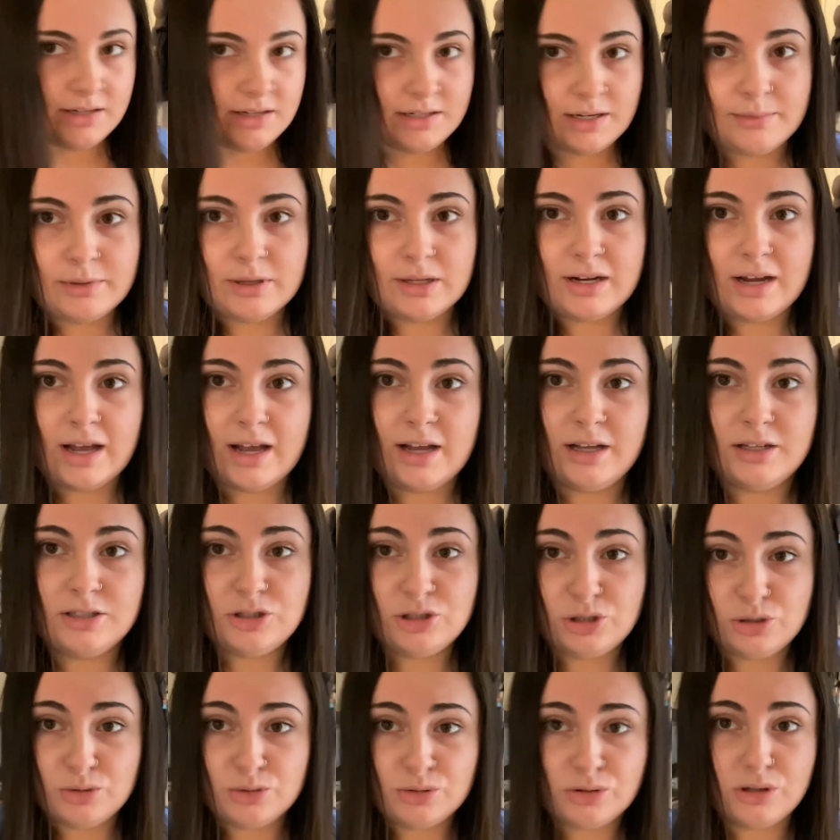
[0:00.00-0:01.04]
I'm gonna add
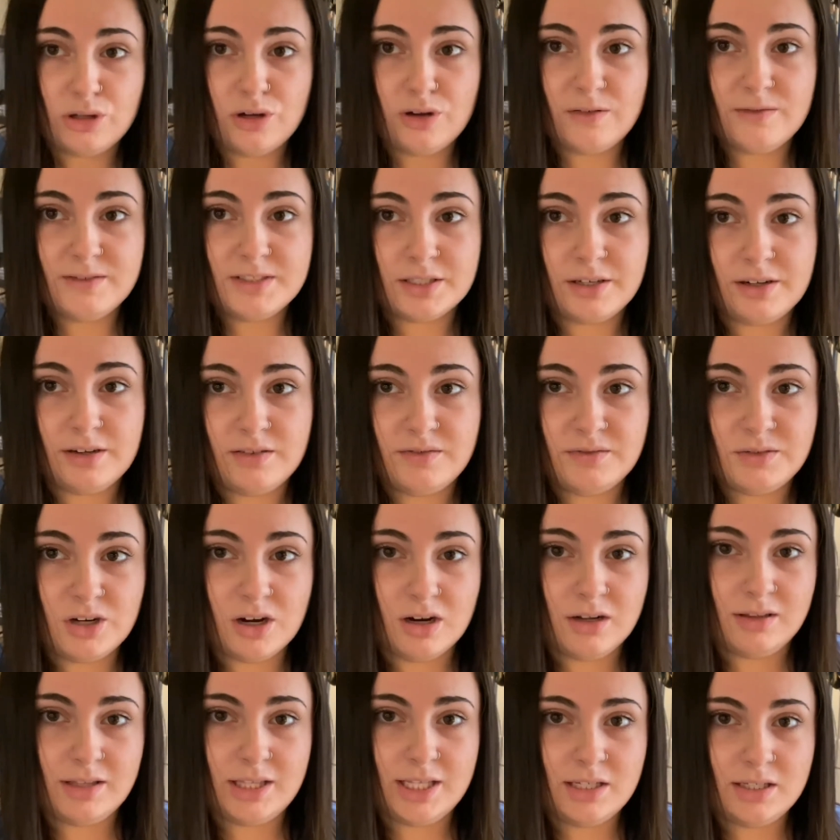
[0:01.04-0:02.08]
2 cloves of
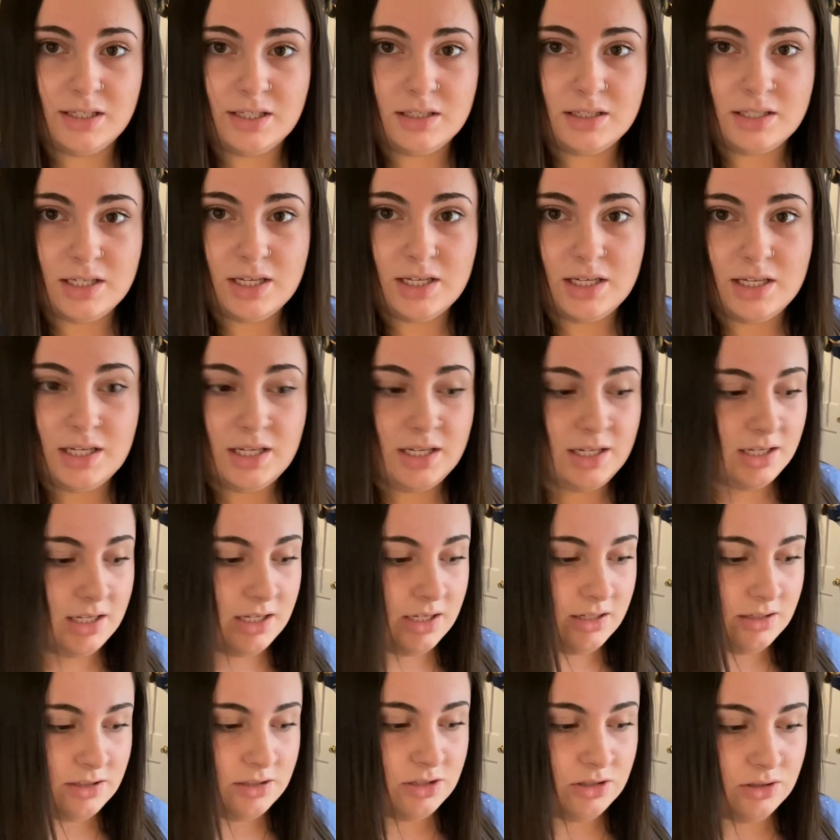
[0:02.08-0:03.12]
garlic
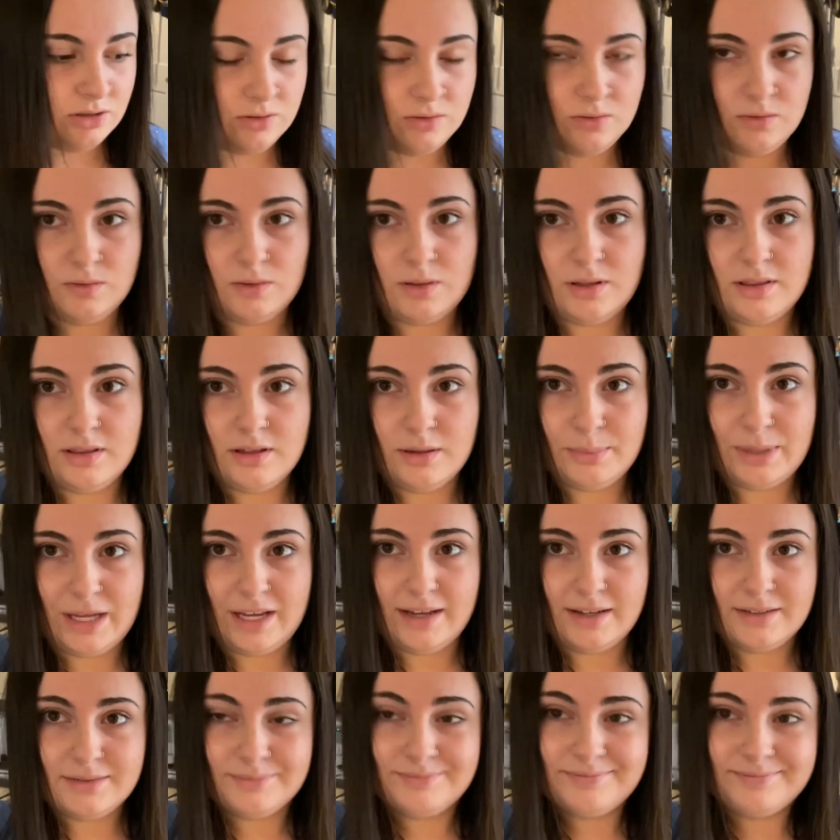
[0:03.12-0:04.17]
into the pan.